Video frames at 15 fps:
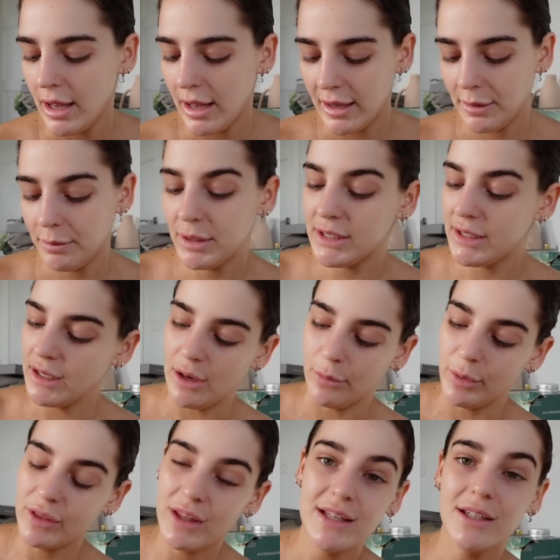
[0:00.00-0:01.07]

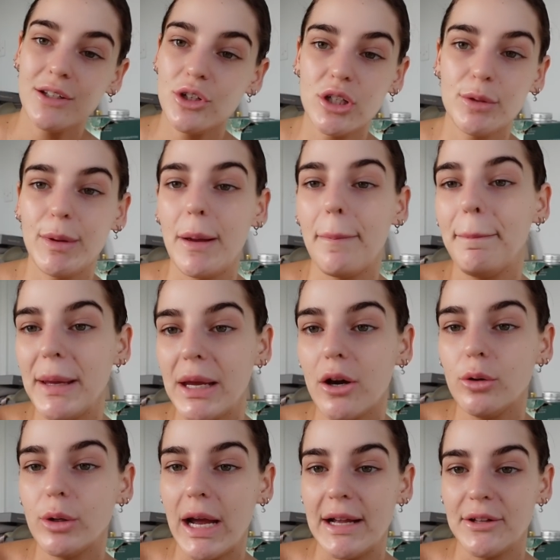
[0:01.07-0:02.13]
This can just be a big
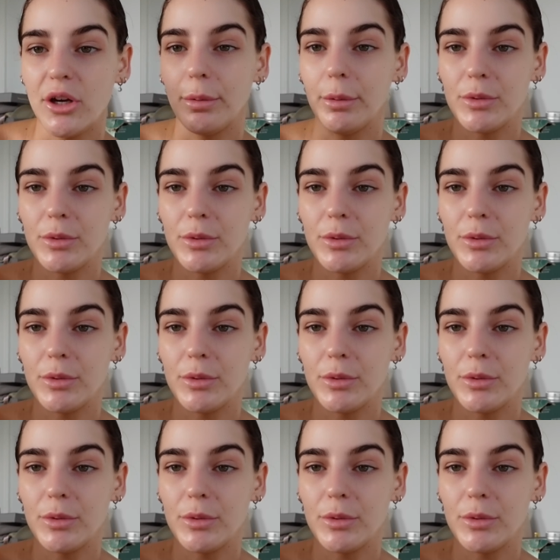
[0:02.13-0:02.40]
old catch up.